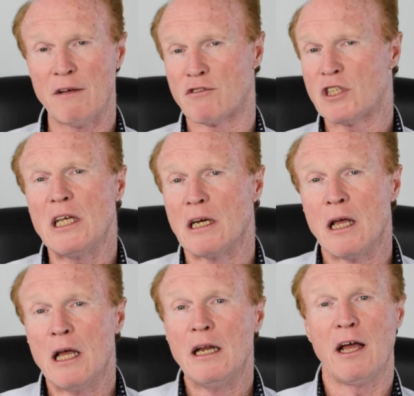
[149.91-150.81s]
have
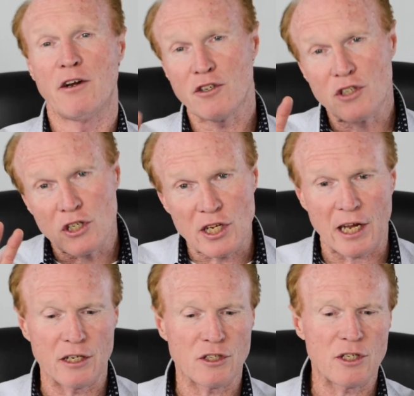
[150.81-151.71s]
seed. Now, here's the
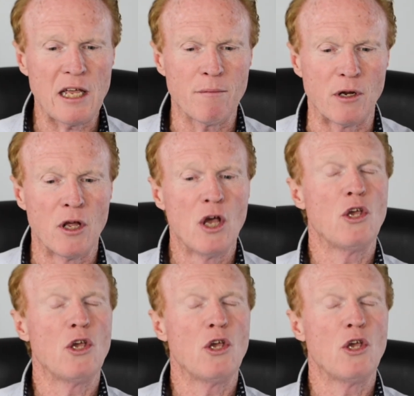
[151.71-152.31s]
second statement